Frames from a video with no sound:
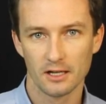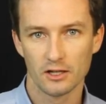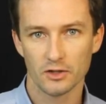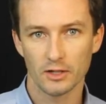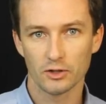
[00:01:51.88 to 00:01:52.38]

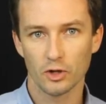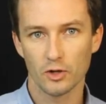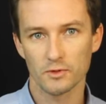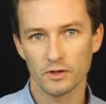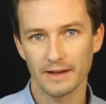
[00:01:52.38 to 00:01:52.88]
So in
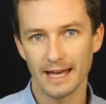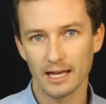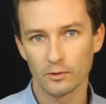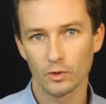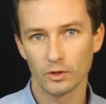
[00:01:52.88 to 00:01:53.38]
terms of
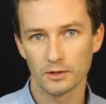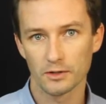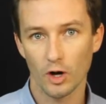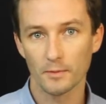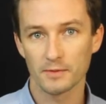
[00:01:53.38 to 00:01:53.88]

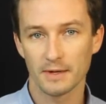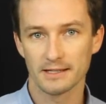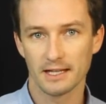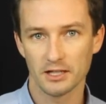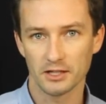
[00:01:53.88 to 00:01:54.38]
AdWords
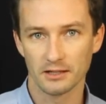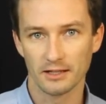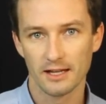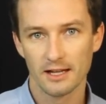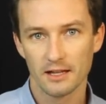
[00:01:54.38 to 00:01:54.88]
optimization,
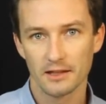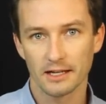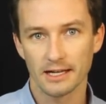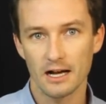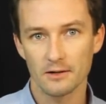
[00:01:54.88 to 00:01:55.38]

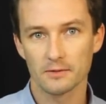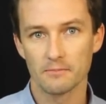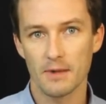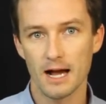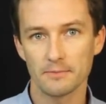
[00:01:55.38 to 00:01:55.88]
the account
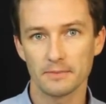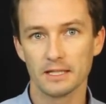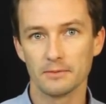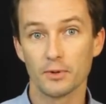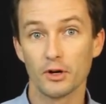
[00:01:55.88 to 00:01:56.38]
might
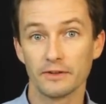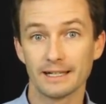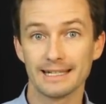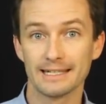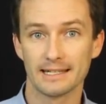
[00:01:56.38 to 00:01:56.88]
be
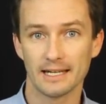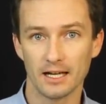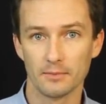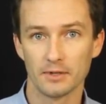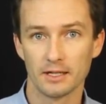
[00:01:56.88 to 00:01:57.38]
perfectly set
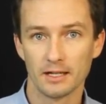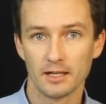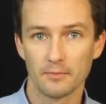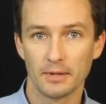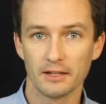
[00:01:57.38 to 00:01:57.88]
up,
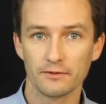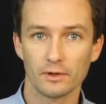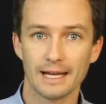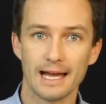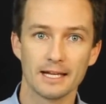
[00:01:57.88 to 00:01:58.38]
but if
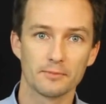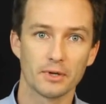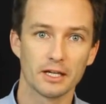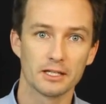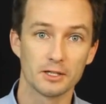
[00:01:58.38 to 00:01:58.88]
your landing
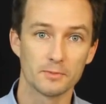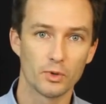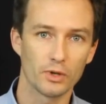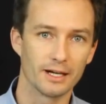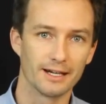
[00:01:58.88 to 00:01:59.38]
page is
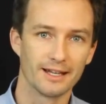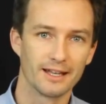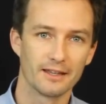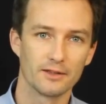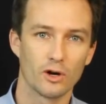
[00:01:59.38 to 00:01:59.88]
poor,
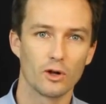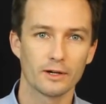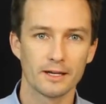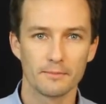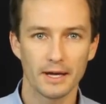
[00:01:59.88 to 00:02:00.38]
then the whole
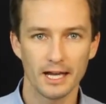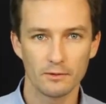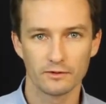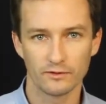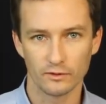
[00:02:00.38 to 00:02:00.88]

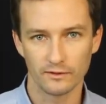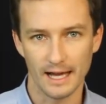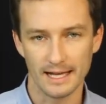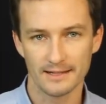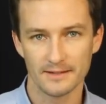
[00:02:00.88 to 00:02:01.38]
campaign will fall
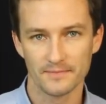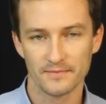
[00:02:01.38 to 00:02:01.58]
flat.